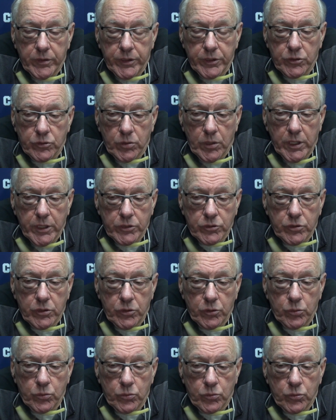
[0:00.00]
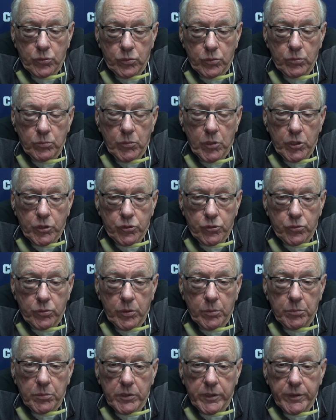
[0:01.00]
He tries to do too much
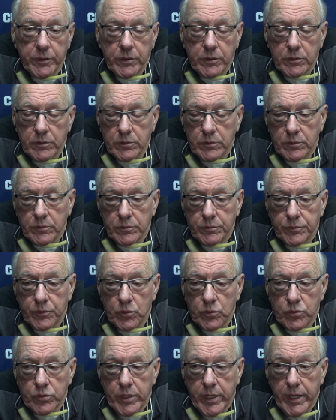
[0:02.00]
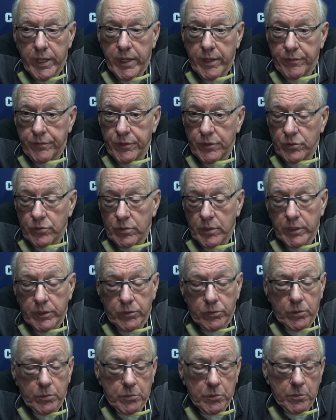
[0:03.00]
dribbling. First half, he's trying to
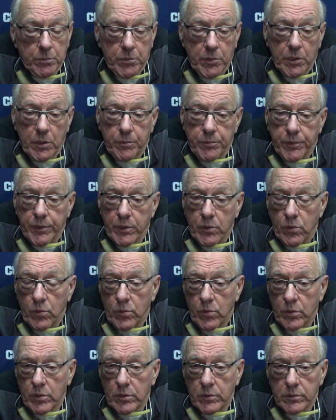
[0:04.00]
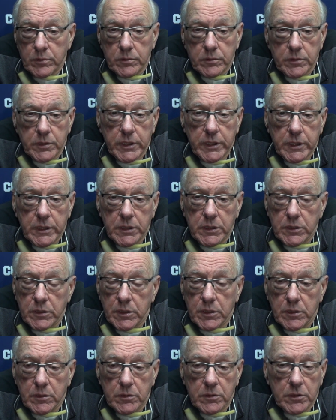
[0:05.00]
dribble the ball up the court and
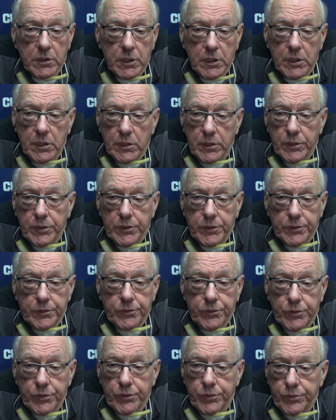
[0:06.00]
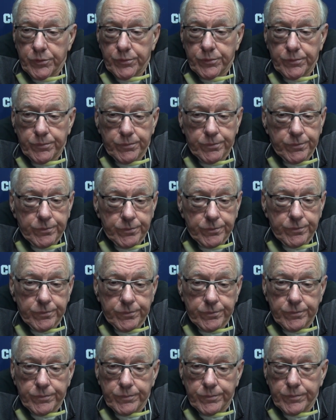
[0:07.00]
just
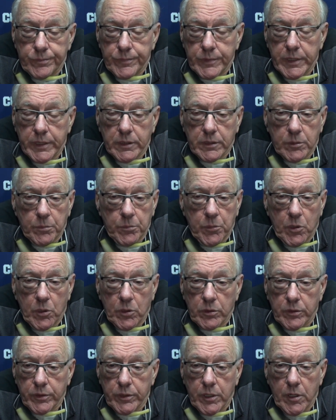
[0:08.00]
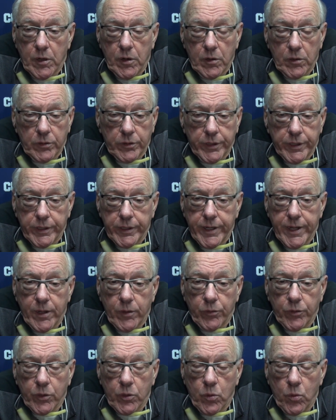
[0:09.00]
get the ball to the guard and get
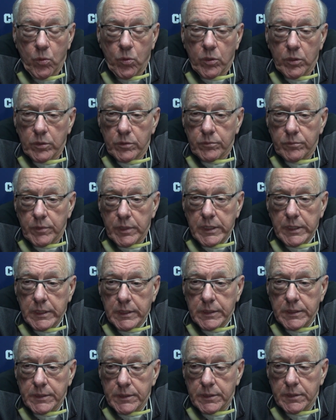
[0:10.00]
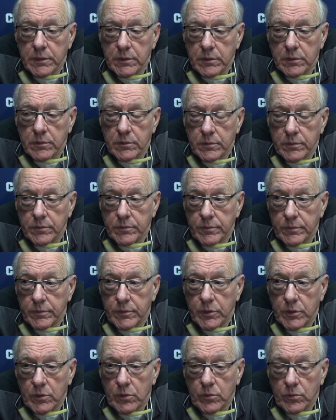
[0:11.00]
down the court. And,
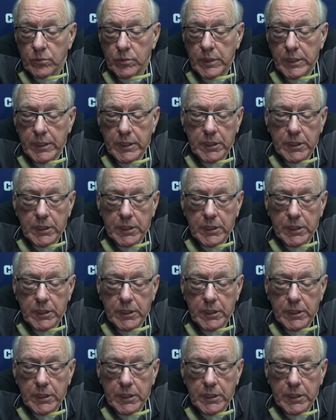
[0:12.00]
you know,